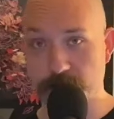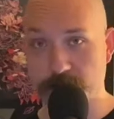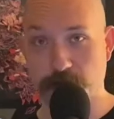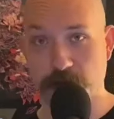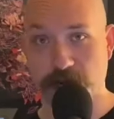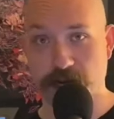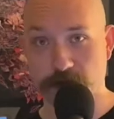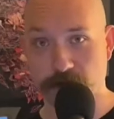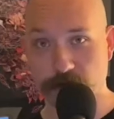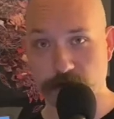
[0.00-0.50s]

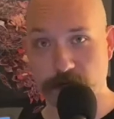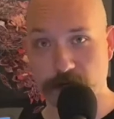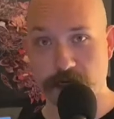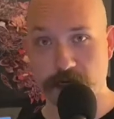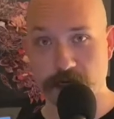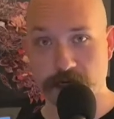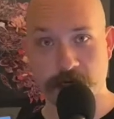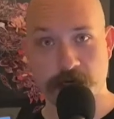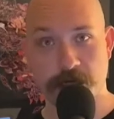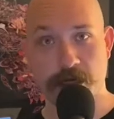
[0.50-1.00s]

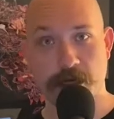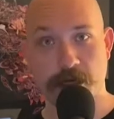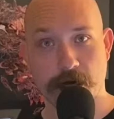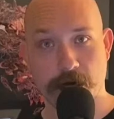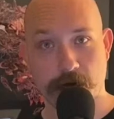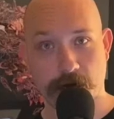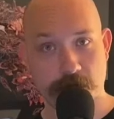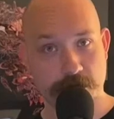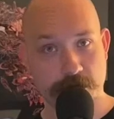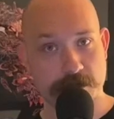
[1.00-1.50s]
patron,
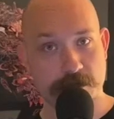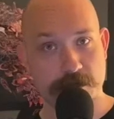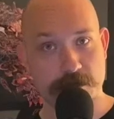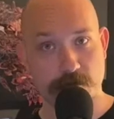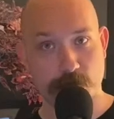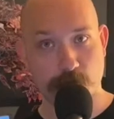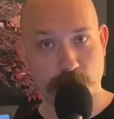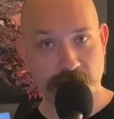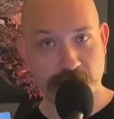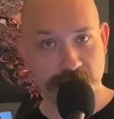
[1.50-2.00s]

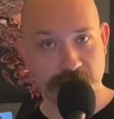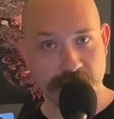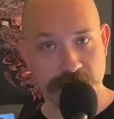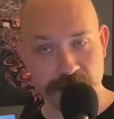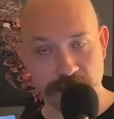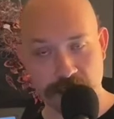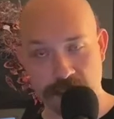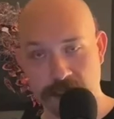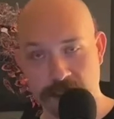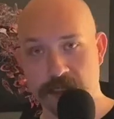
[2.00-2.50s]
Austin
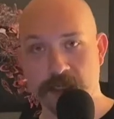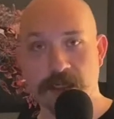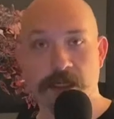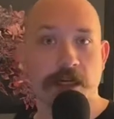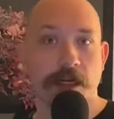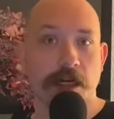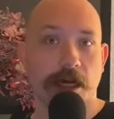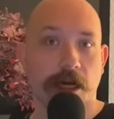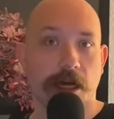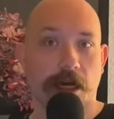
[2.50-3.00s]
Whiting.
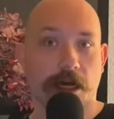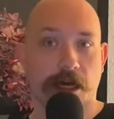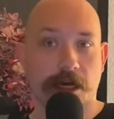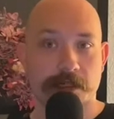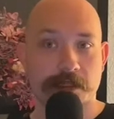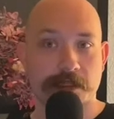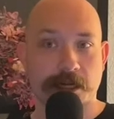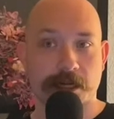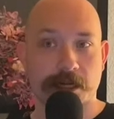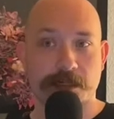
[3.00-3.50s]

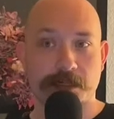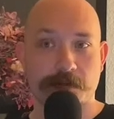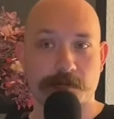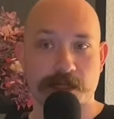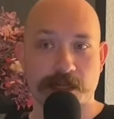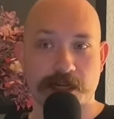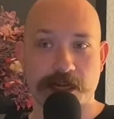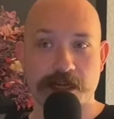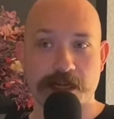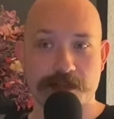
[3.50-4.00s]
Signed up
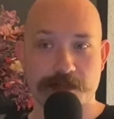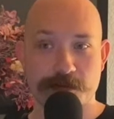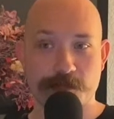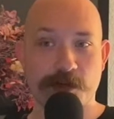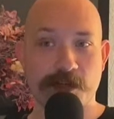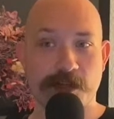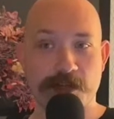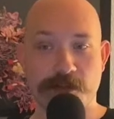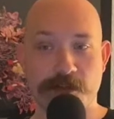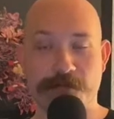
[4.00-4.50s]
today. This is
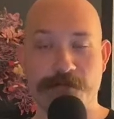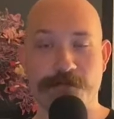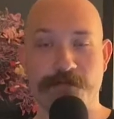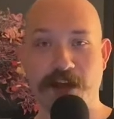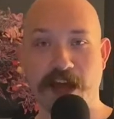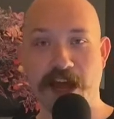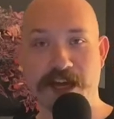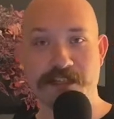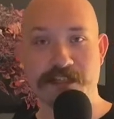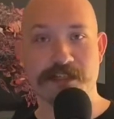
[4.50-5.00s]
probably the
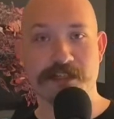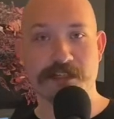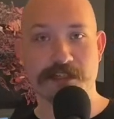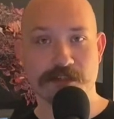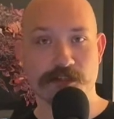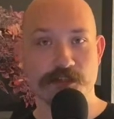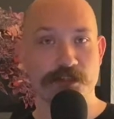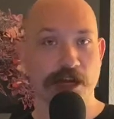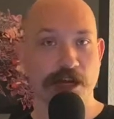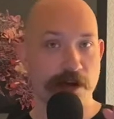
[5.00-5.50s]

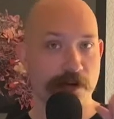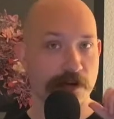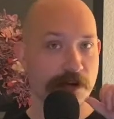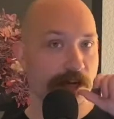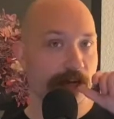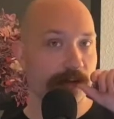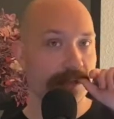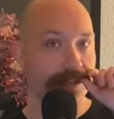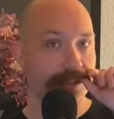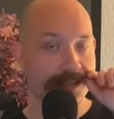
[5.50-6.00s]
fastest shout
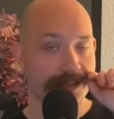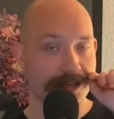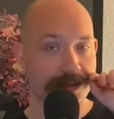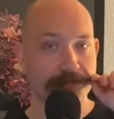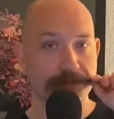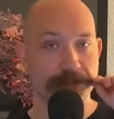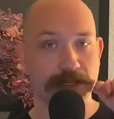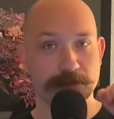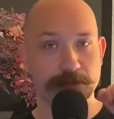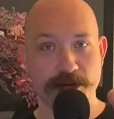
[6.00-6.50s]
out that's
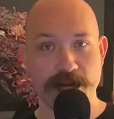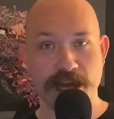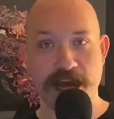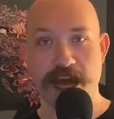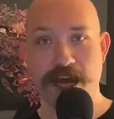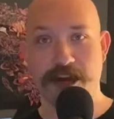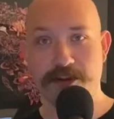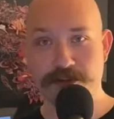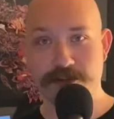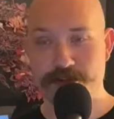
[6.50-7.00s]
ever going to be
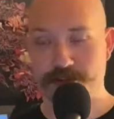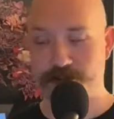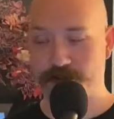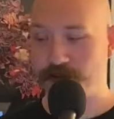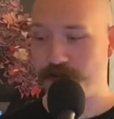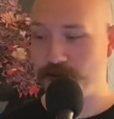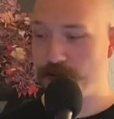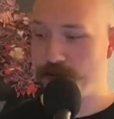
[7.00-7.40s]
had on the show